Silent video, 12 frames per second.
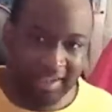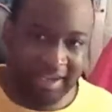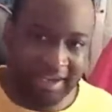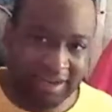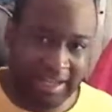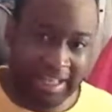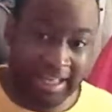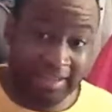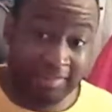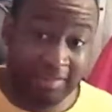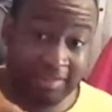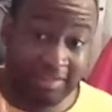all right
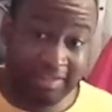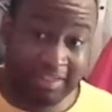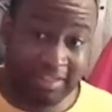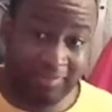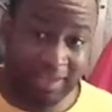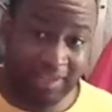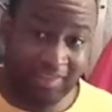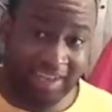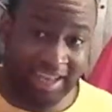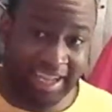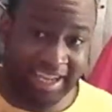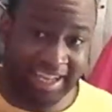guys just leave the video a
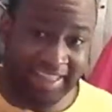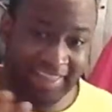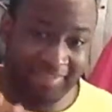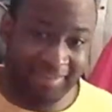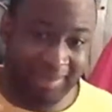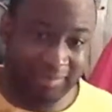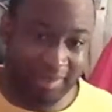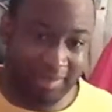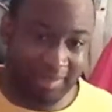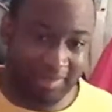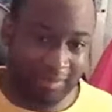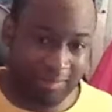like i just wanted to put
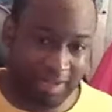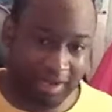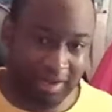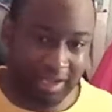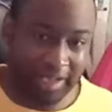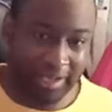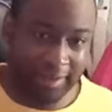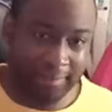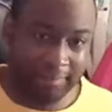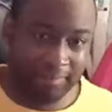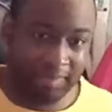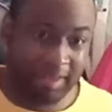this up there um,